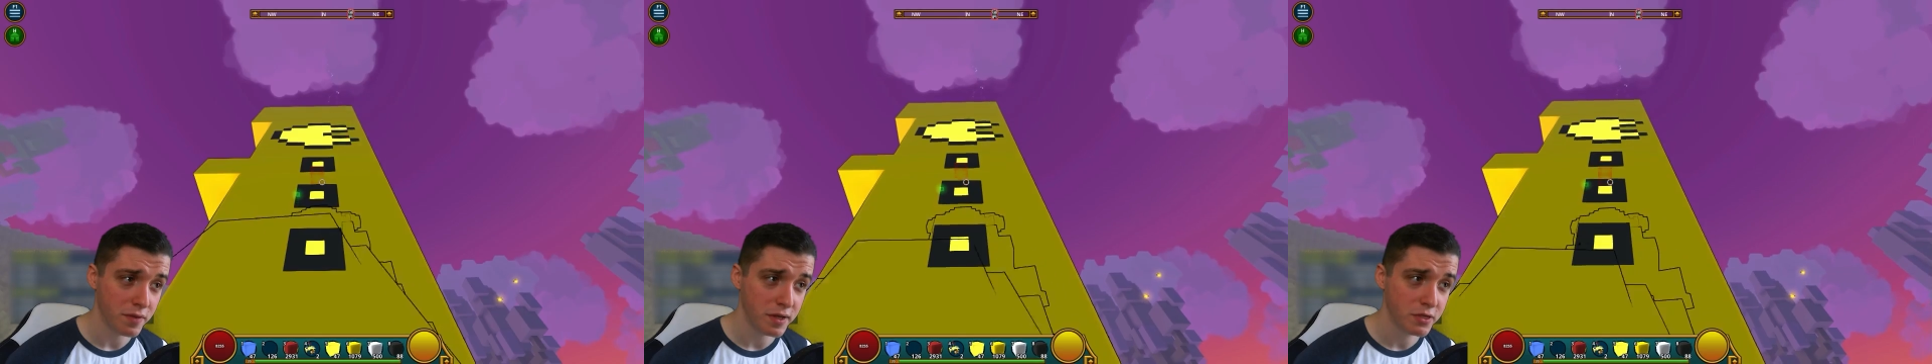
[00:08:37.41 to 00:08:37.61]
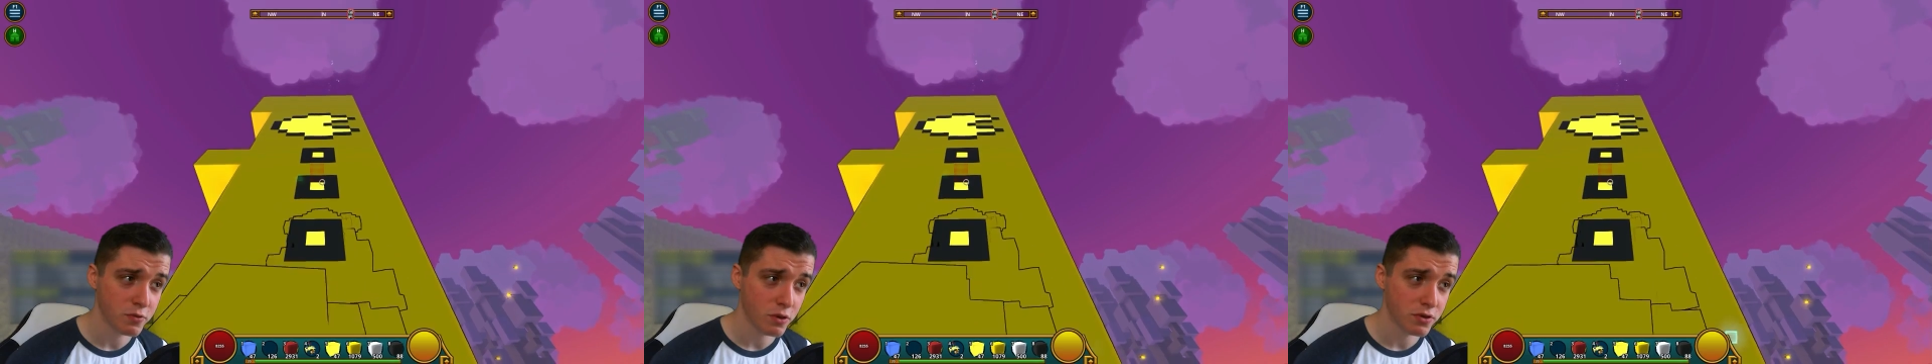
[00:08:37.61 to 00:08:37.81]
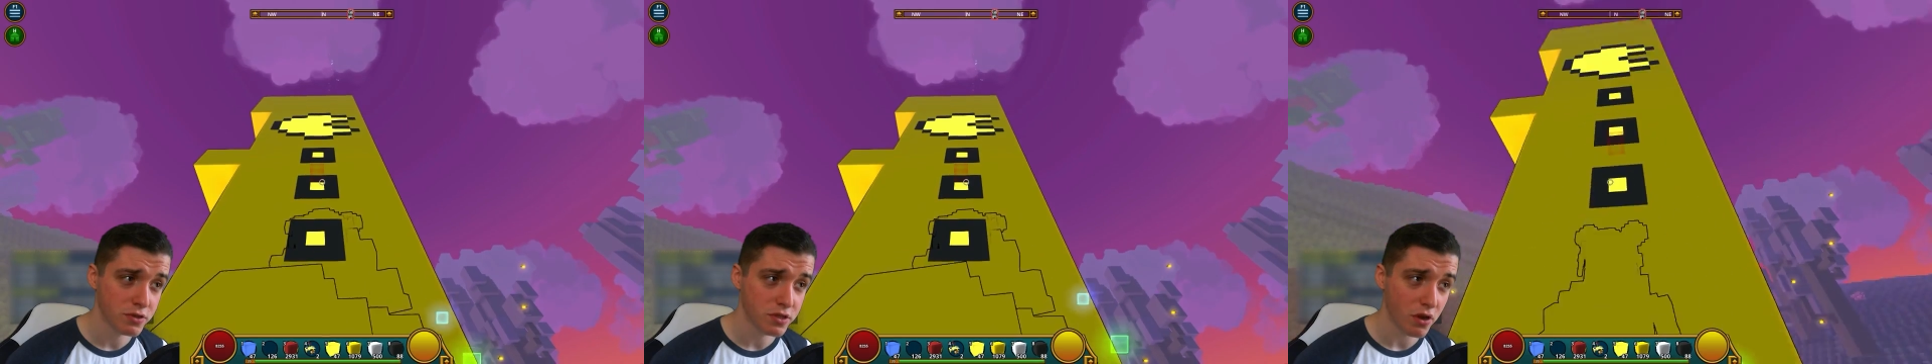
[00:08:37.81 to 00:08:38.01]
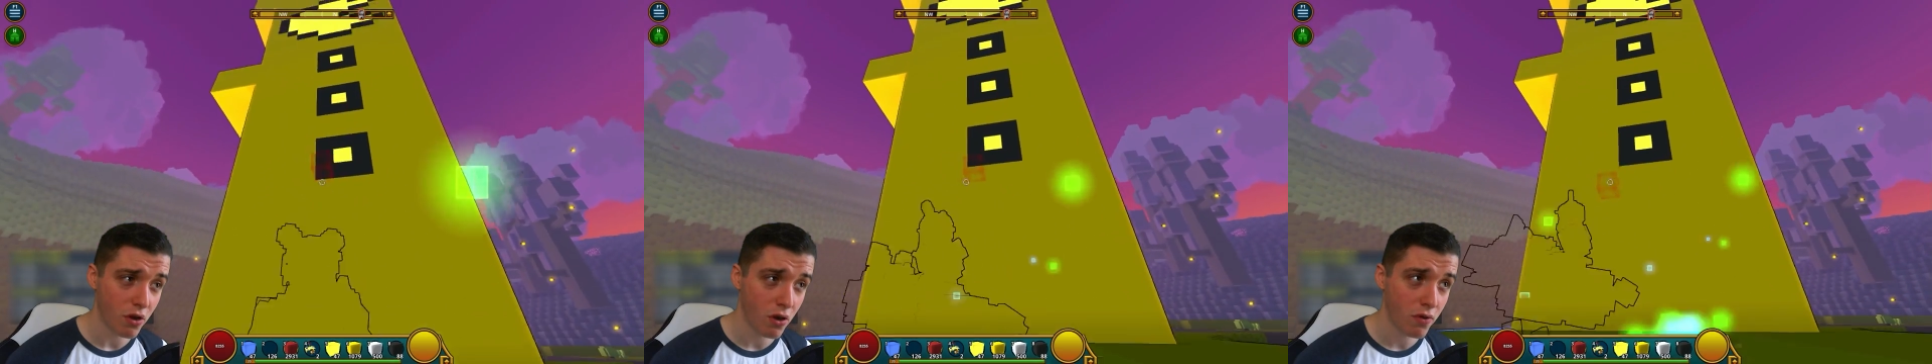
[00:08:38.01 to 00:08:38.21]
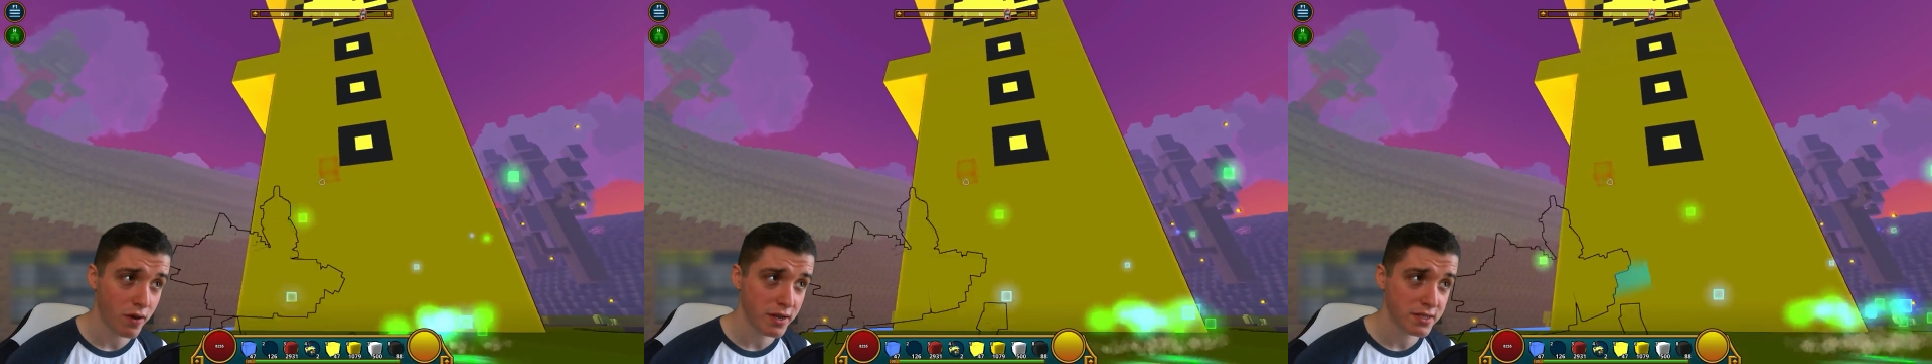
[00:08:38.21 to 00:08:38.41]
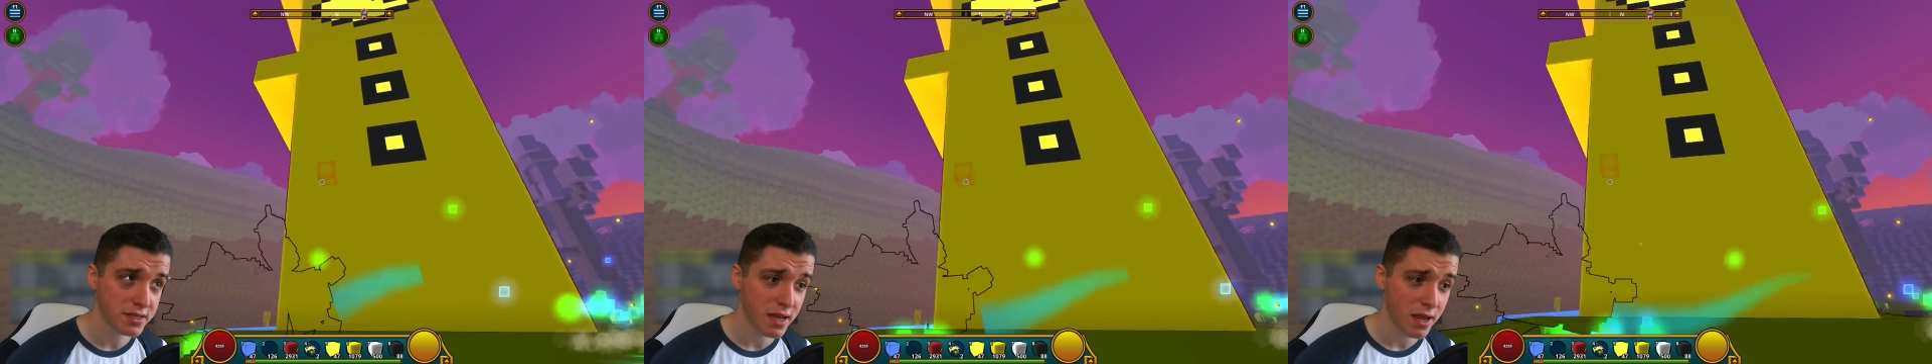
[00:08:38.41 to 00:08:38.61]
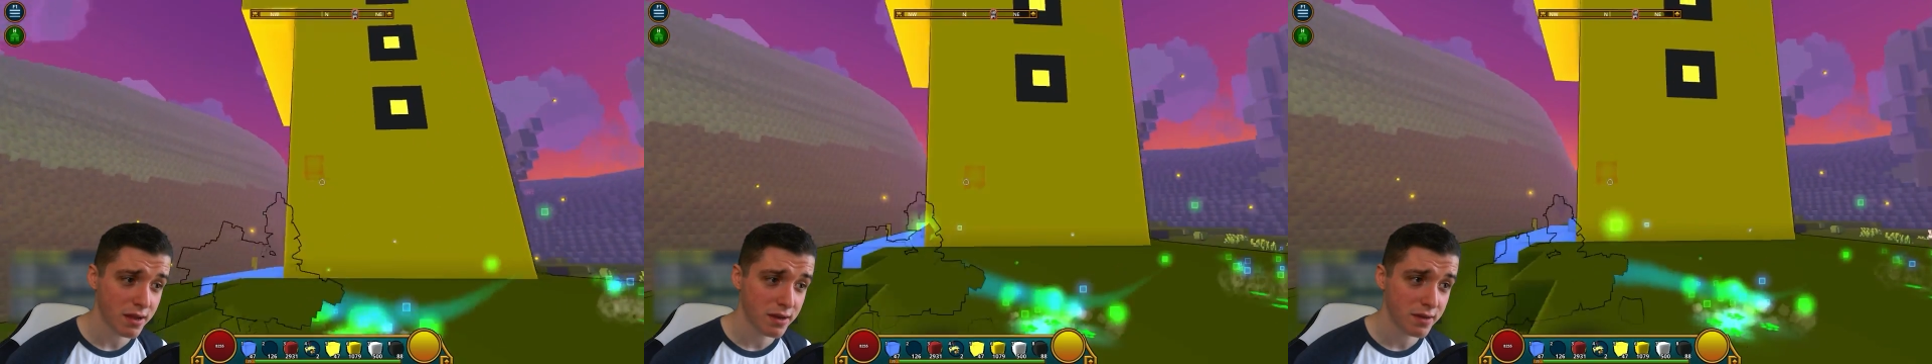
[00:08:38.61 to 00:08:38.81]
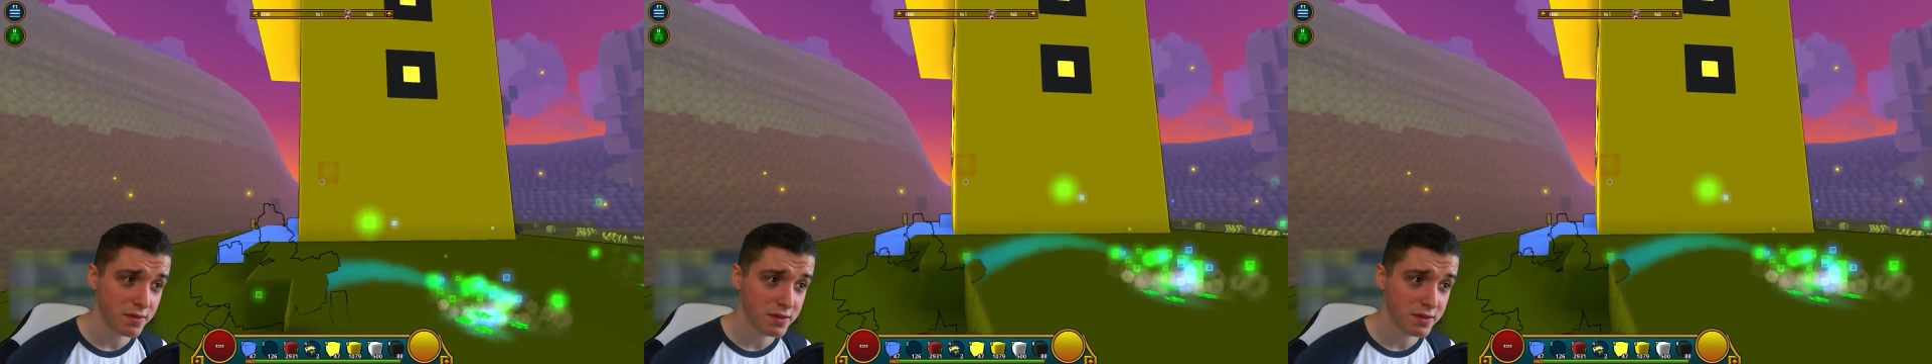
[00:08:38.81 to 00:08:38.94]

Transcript: These ones are exactly